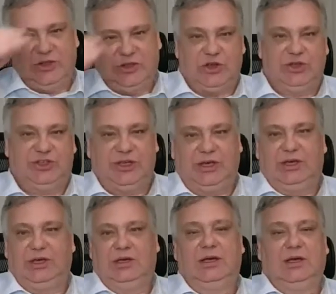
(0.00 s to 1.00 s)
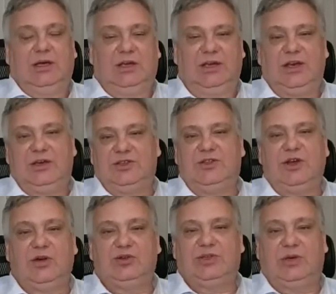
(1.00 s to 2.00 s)
30 years
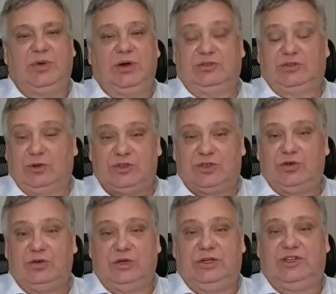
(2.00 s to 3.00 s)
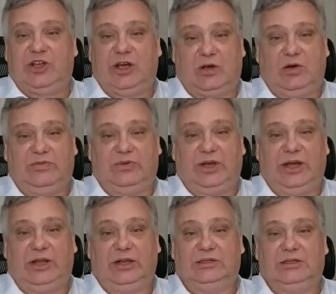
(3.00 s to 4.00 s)
knows about Tolstoy, Chekhov,
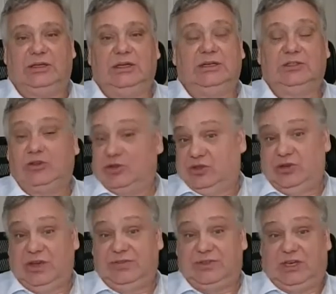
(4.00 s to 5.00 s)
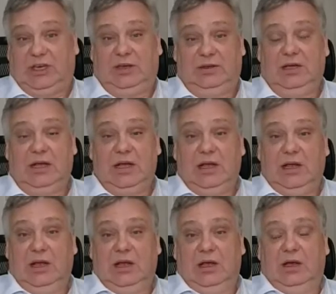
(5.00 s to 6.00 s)
and Dostoevsky.
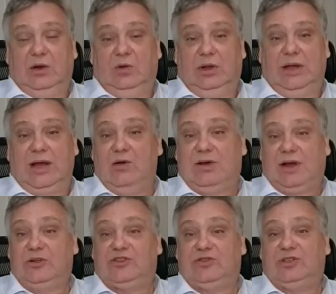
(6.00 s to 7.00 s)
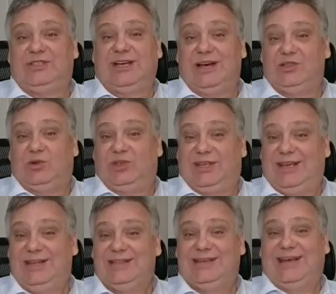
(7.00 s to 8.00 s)
Well, our cultural ties with
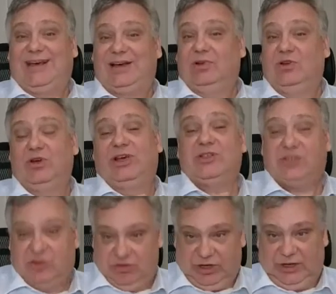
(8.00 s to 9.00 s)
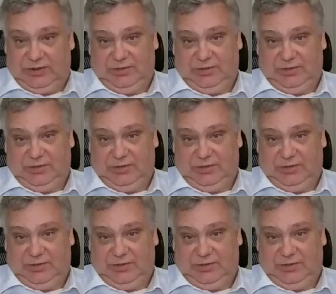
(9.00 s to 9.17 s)
India have a long history.